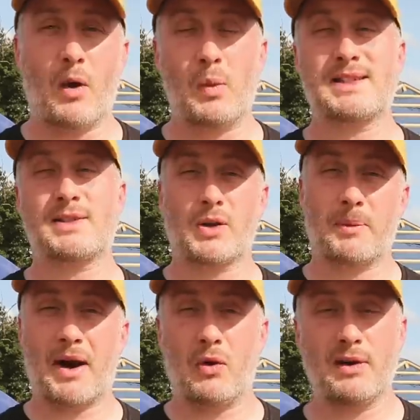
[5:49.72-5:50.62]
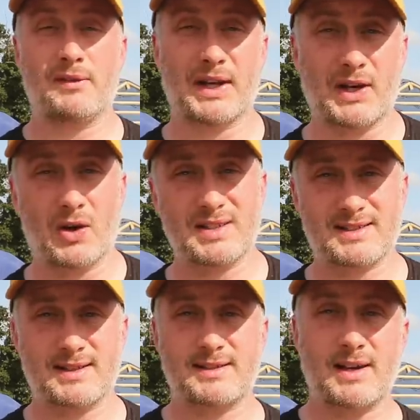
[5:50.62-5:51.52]
I will talk about all of the
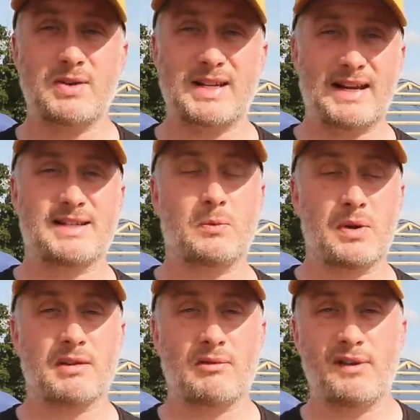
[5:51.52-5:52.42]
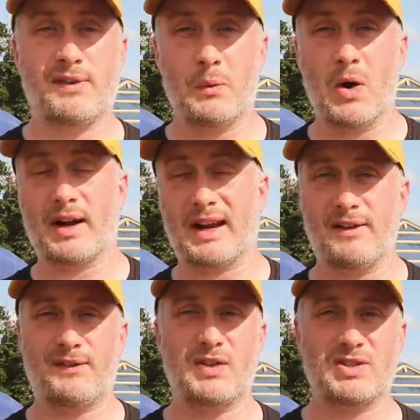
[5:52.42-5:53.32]
costs associated with the roofing work
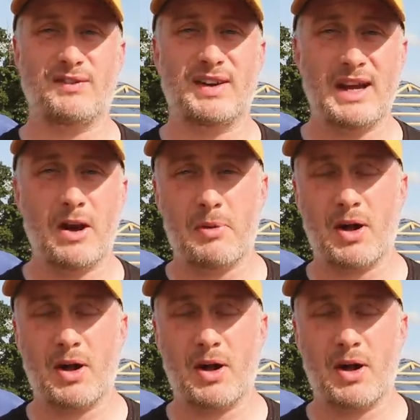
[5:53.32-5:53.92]
in a future video,